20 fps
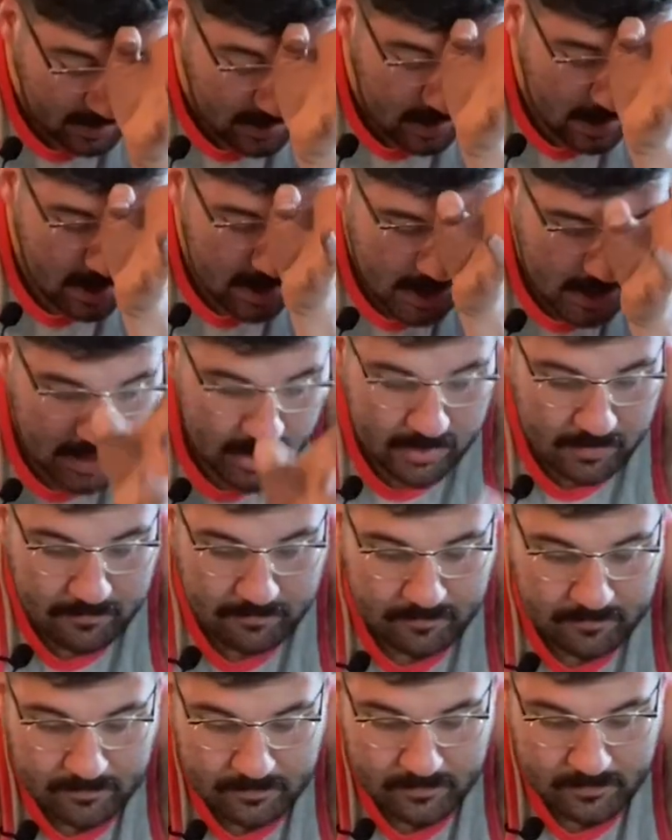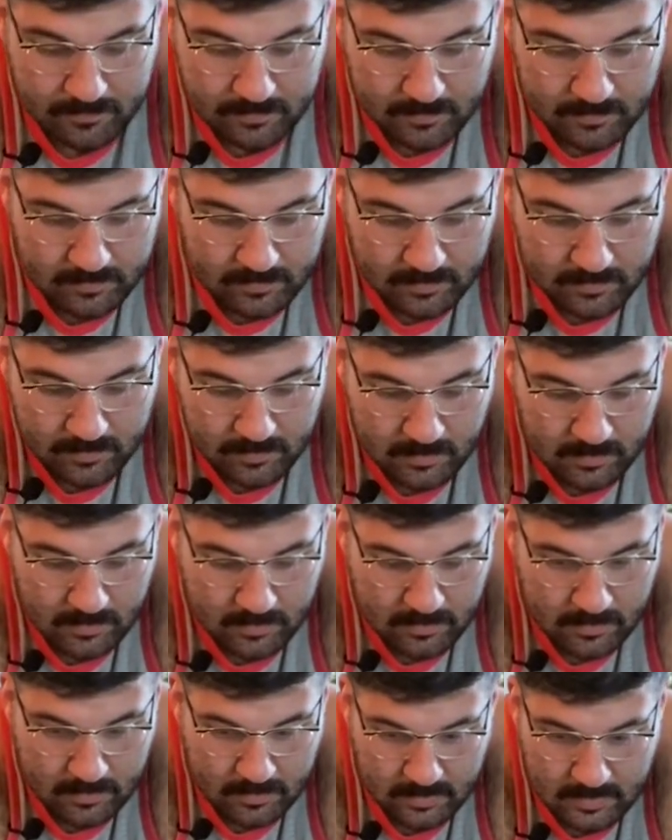Um,
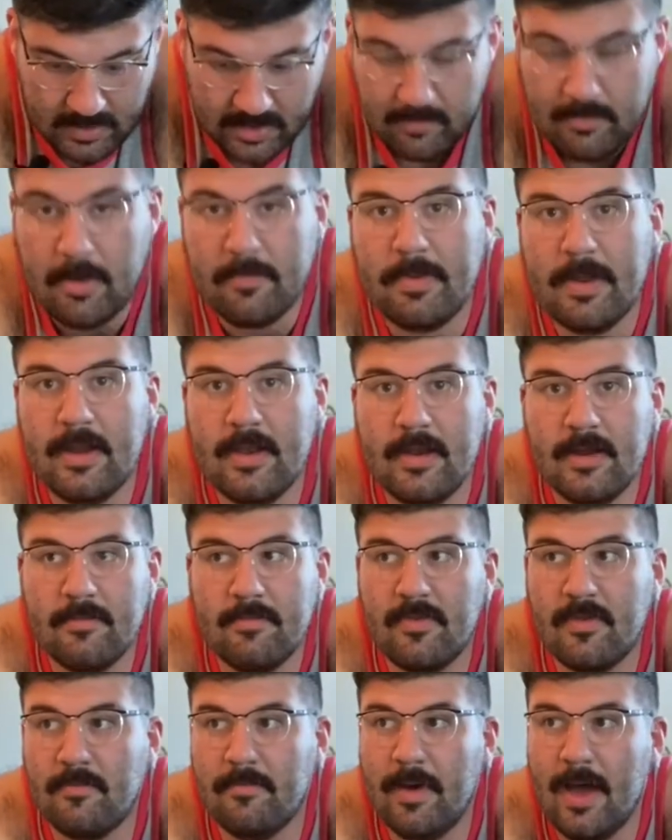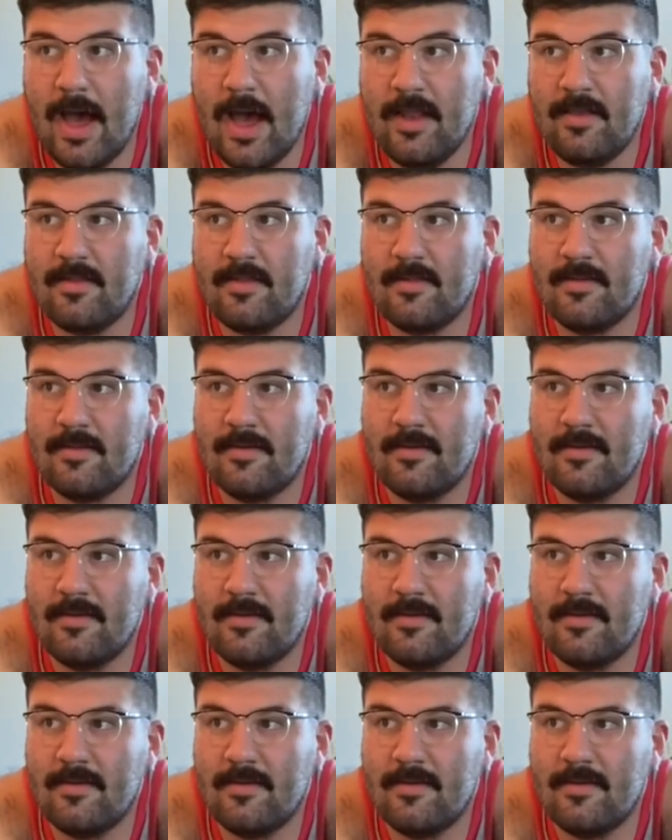thinking about painting some pots.